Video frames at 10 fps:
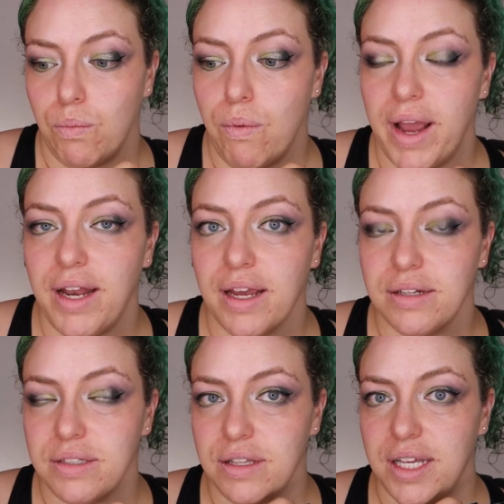waiting
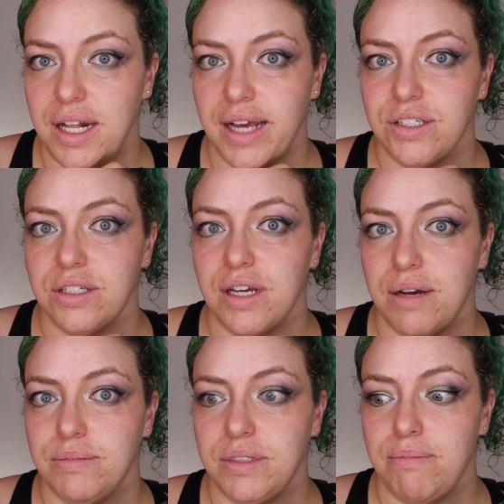until the election
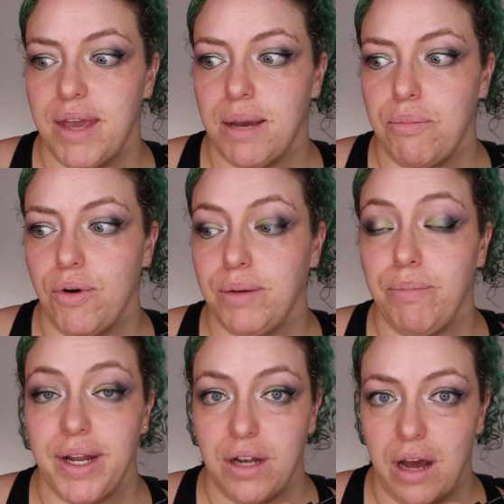comes to make a point
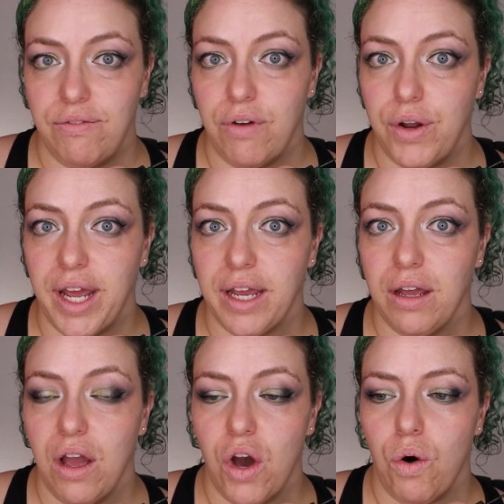by not
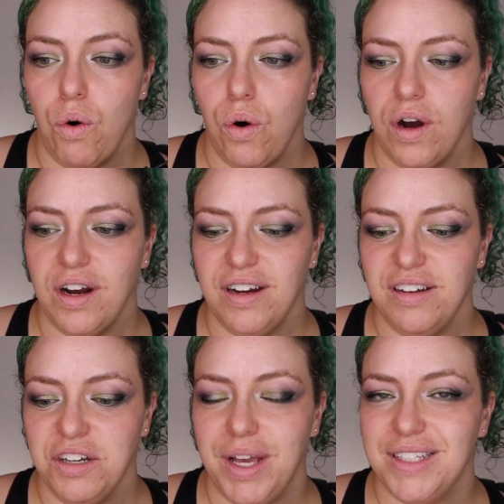voting
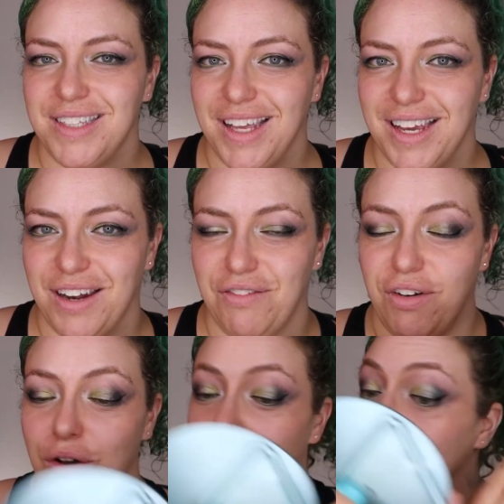or penciling in a
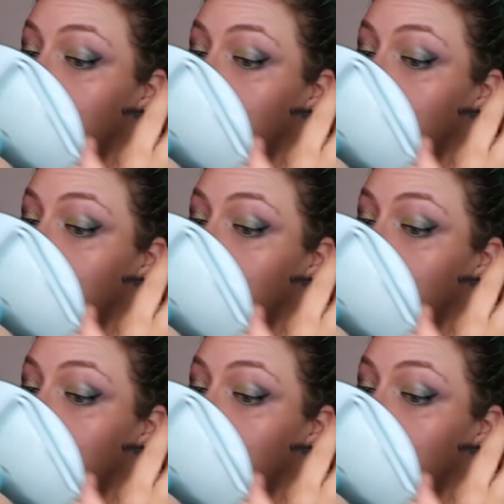vote